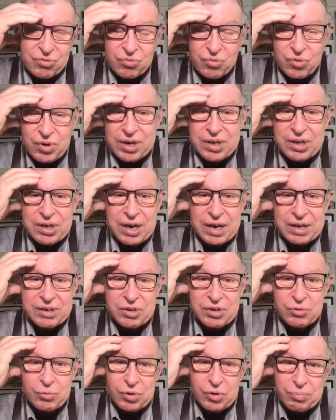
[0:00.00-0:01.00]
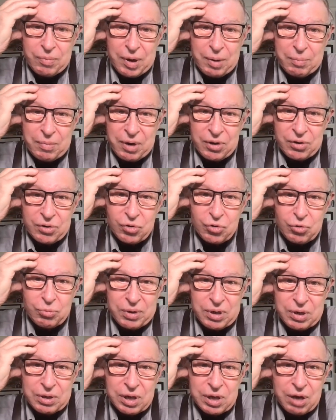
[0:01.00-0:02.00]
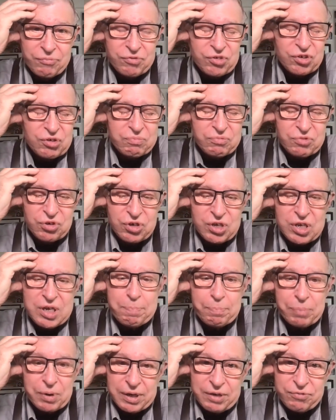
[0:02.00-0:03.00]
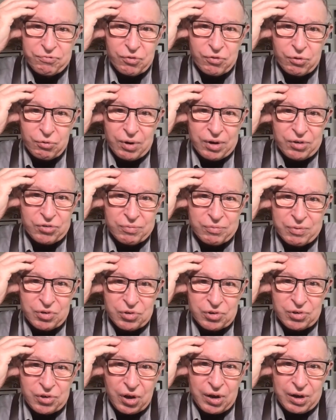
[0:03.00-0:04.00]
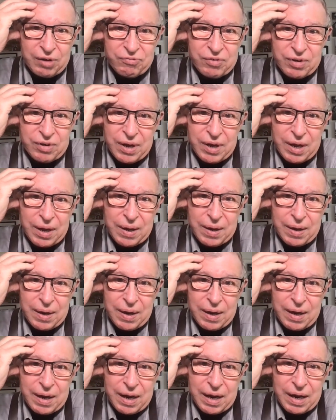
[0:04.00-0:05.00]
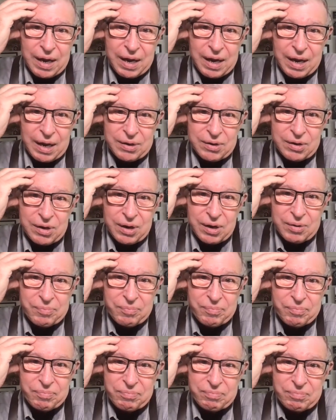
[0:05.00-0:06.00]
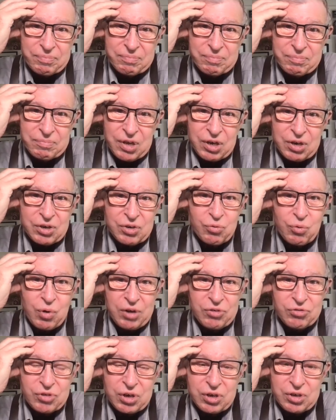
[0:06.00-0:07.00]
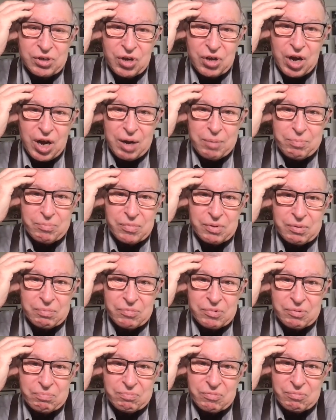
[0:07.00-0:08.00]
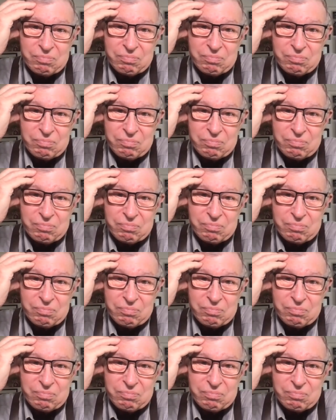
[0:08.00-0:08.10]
Reconnected with my mother, whom he loved deeply for the rest of his life. And they didn't waste any time.